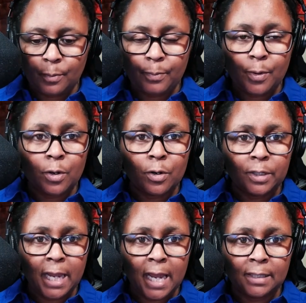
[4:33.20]
per
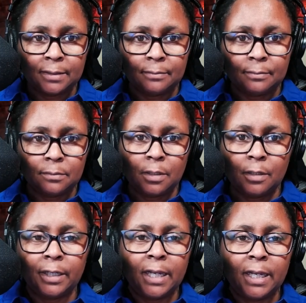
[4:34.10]
gallon,
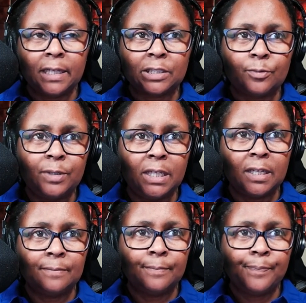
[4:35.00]
okay? That's what we
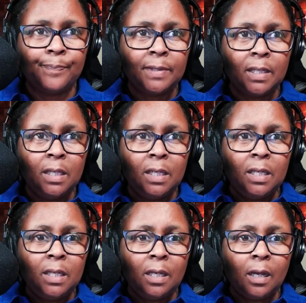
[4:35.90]
get.
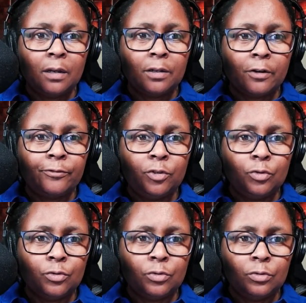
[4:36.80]
On our
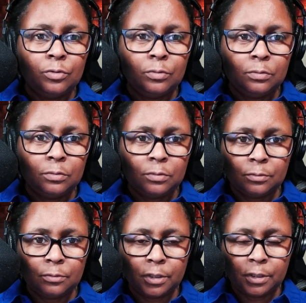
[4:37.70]
fuel,
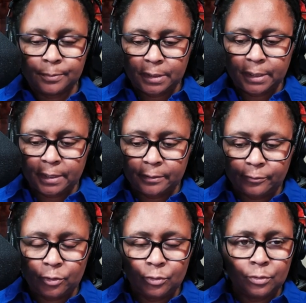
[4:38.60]
we're going to put that in
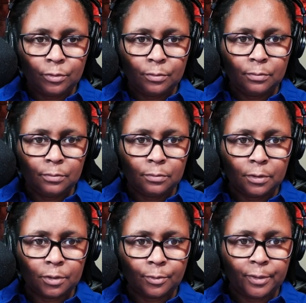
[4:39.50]
fuel
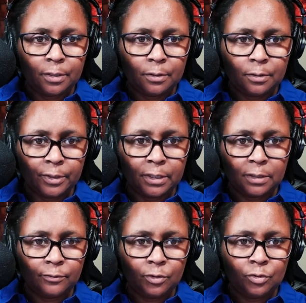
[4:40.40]
so we don't get
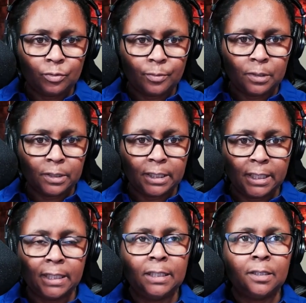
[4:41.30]
confused what we're looking
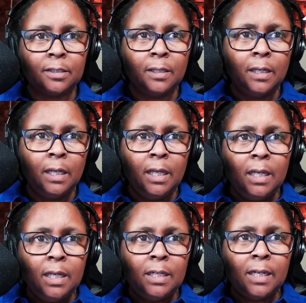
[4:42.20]
at here.
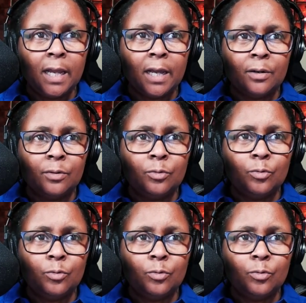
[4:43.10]
Now,